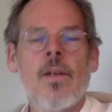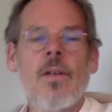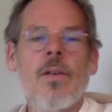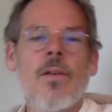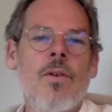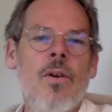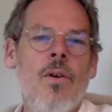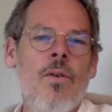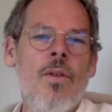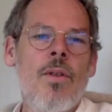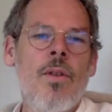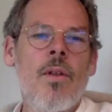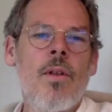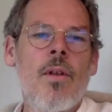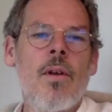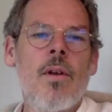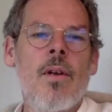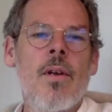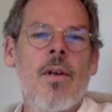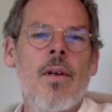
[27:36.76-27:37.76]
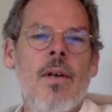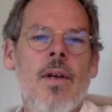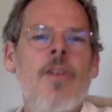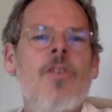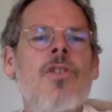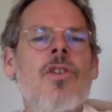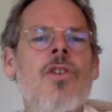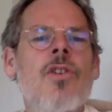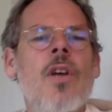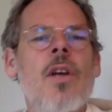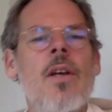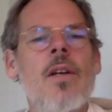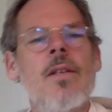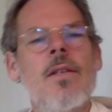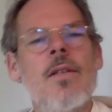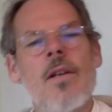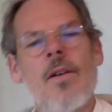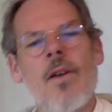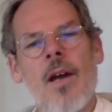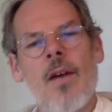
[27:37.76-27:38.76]
Growth and change
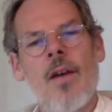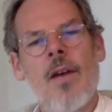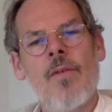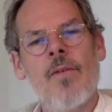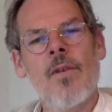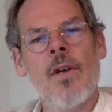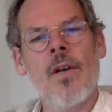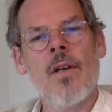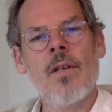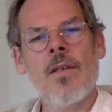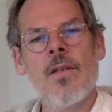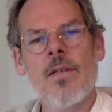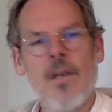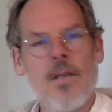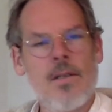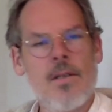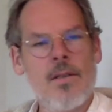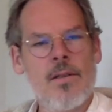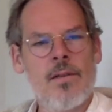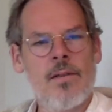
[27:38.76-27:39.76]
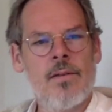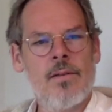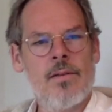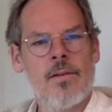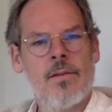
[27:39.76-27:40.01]
thereafter are certain